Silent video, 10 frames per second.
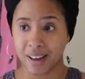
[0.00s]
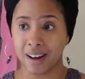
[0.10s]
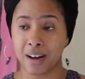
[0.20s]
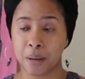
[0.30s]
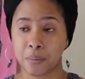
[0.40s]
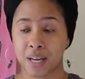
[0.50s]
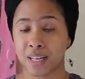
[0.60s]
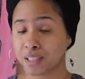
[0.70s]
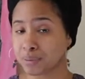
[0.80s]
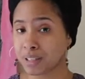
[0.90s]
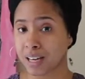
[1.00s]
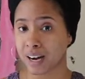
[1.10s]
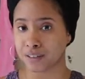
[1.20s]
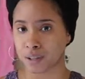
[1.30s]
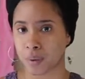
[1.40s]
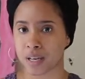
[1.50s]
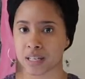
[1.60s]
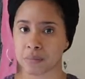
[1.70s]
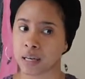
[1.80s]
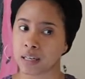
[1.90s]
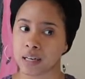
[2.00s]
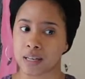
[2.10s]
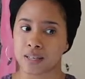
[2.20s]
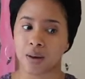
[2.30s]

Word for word: Um, and he's really kind of showing his manliness.